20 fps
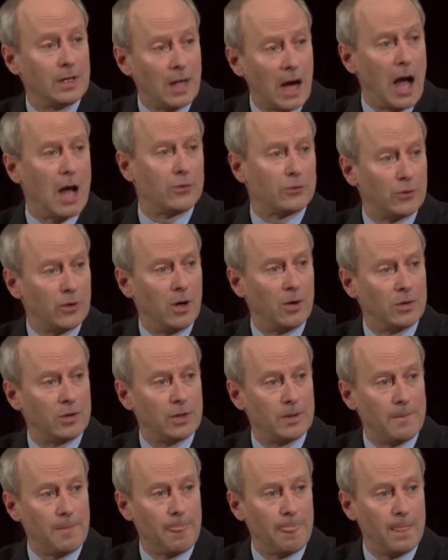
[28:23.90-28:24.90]
Kant wrote,
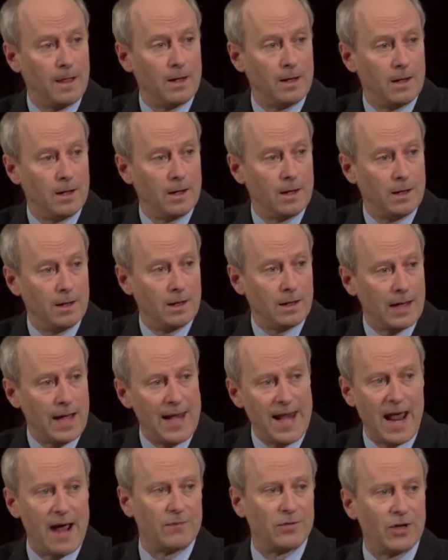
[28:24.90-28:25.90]

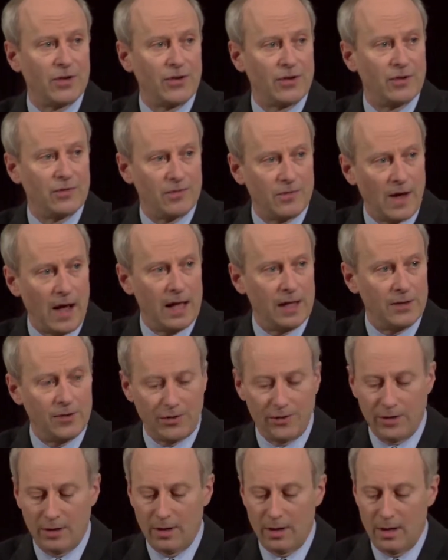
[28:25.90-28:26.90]
can never
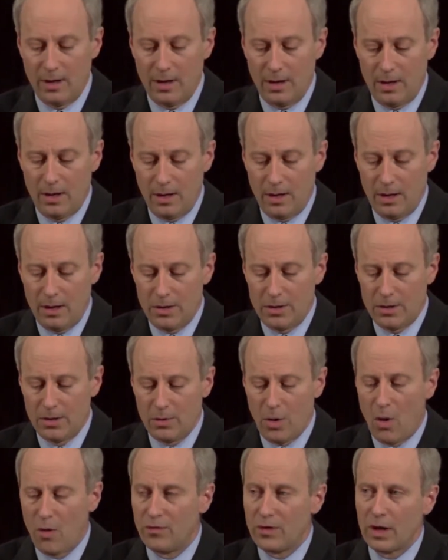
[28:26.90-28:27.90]
suffice to
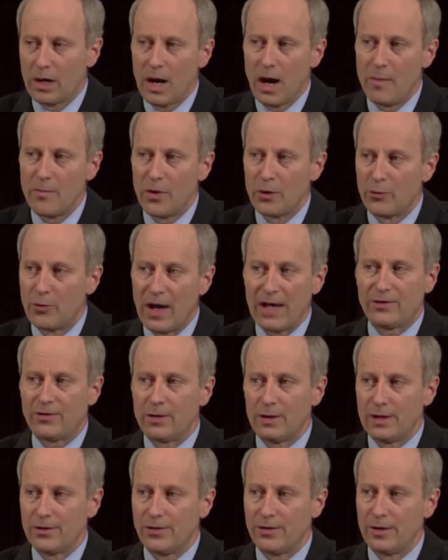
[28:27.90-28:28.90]
overcome the
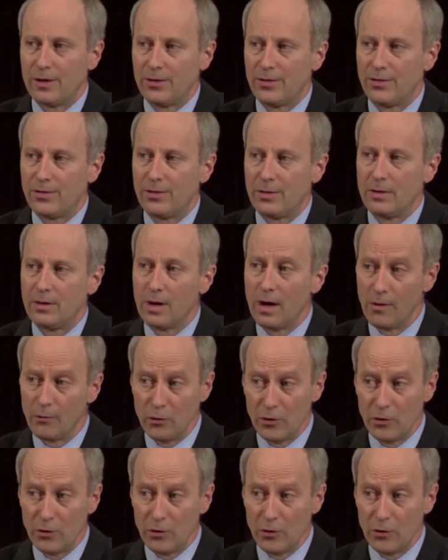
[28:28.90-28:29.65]
restlessness of